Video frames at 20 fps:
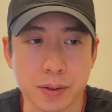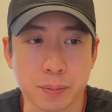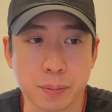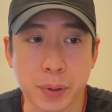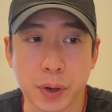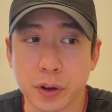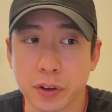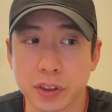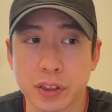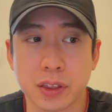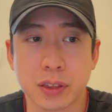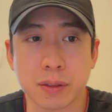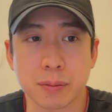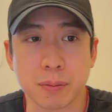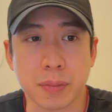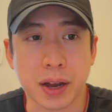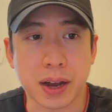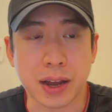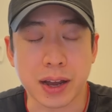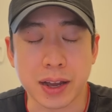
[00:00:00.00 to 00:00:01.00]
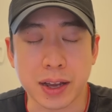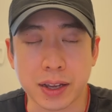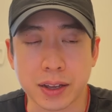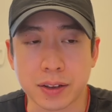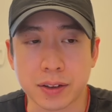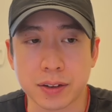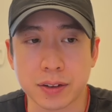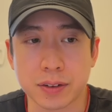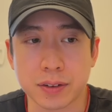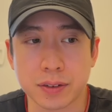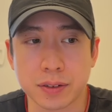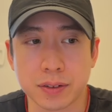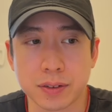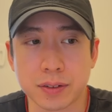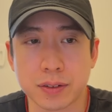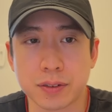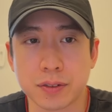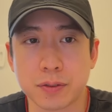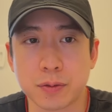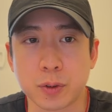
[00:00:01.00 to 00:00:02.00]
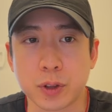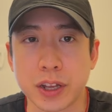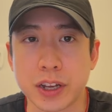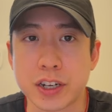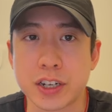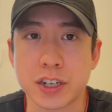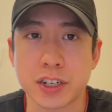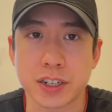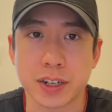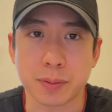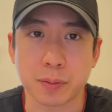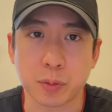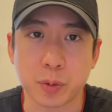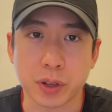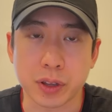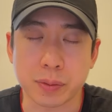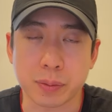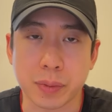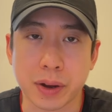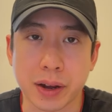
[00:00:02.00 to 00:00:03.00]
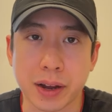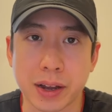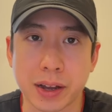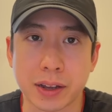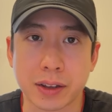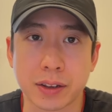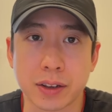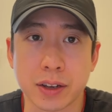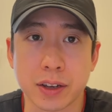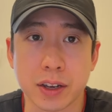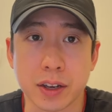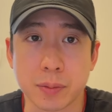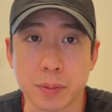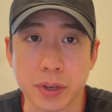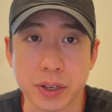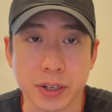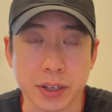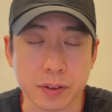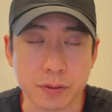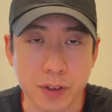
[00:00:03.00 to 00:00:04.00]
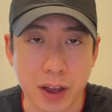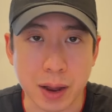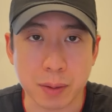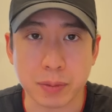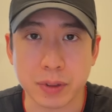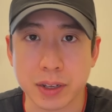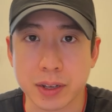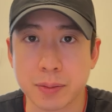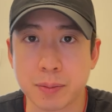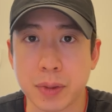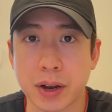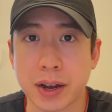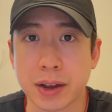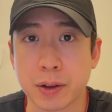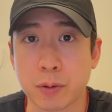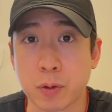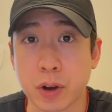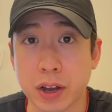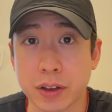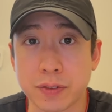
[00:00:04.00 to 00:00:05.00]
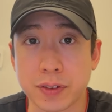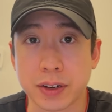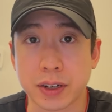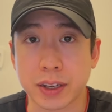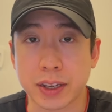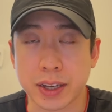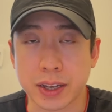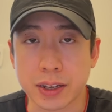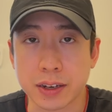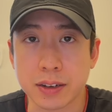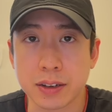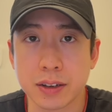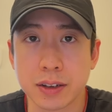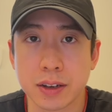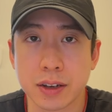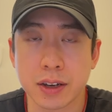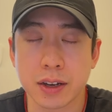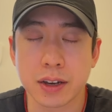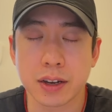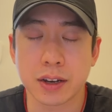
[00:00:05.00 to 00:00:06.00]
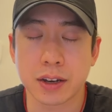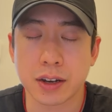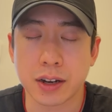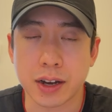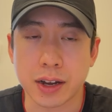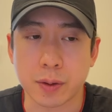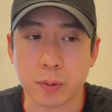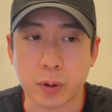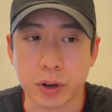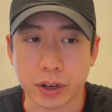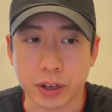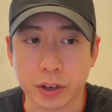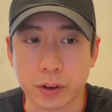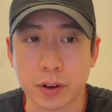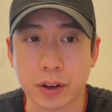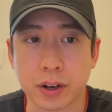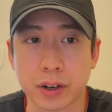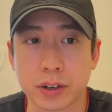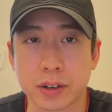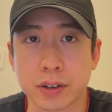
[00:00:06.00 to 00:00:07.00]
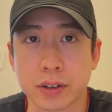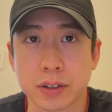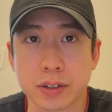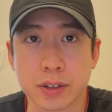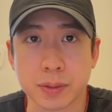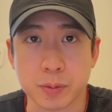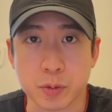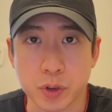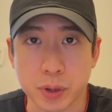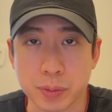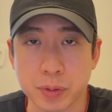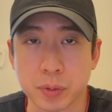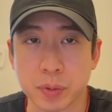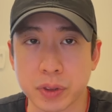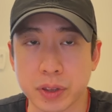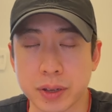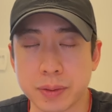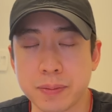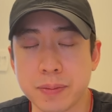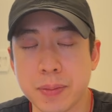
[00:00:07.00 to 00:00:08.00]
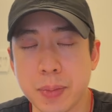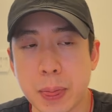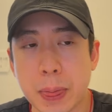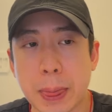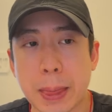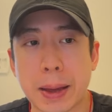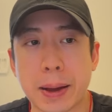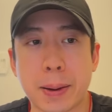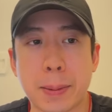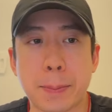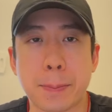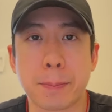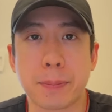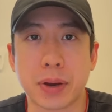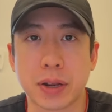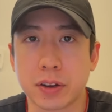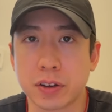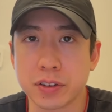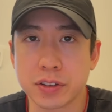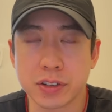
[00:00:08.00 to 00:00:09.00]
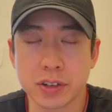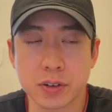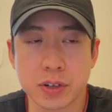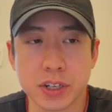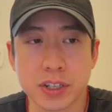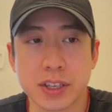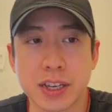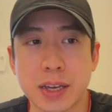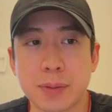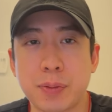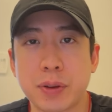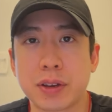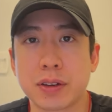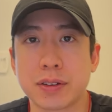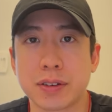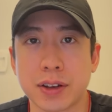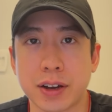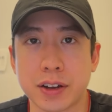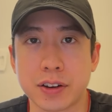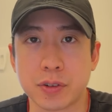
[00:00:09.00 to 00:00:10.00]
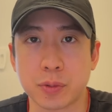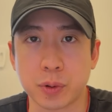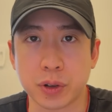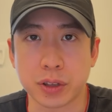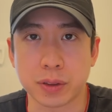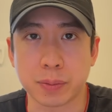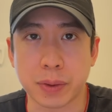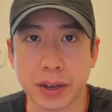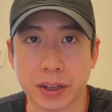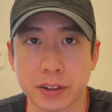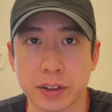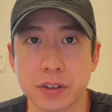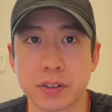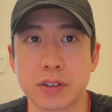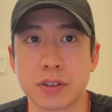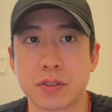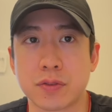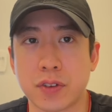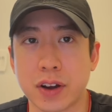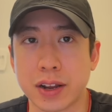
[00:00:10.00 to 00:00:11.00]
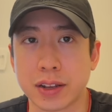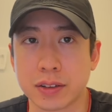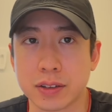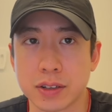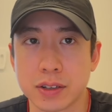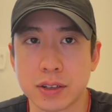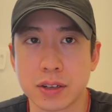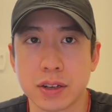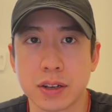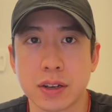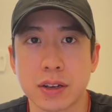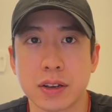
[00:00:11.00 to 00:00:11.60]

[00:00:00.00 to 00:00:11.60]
Both my relationship with my immediate family, my wife and kid. I want to go on some trips with them, but also just keeping in touch with my closest friends.